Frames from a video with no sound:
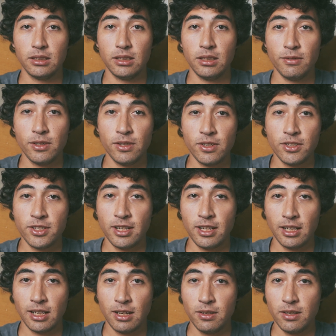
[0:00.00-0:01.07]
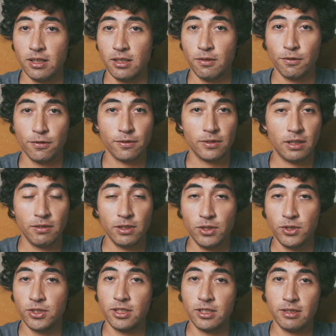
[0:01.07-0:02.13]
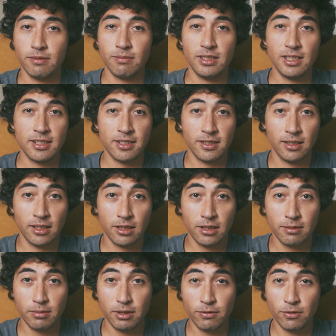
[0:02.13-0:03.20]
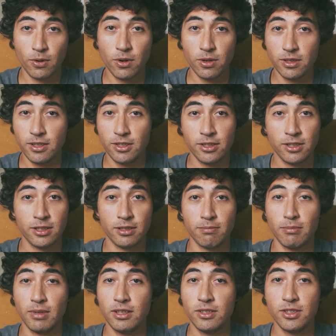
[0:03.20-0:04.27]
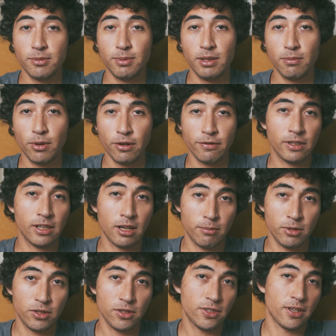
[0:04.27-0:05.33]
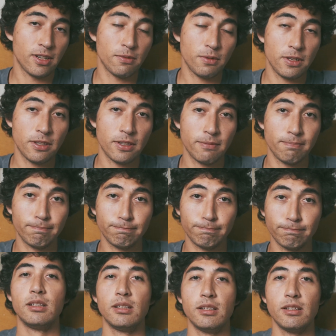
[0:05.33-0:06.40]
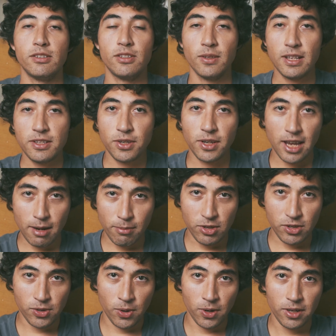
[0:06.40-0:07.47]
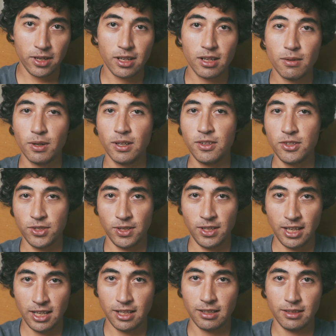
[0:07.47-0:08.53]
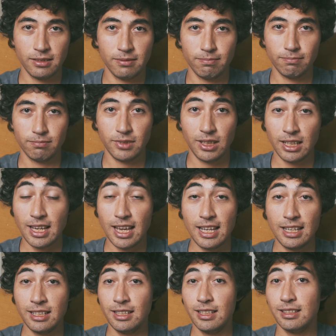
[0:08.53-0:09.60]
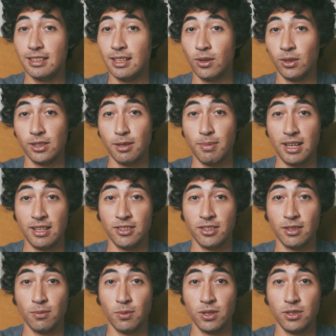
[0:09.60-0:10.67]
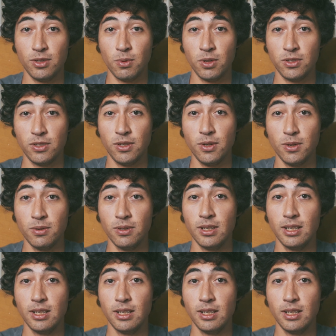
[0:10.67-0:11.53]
If you're just starting out and you've never used a DSLR before, this might just be the perfect camera to start with. So that's your camera sorted. What else do you need? Again, that all depends on what you want to do.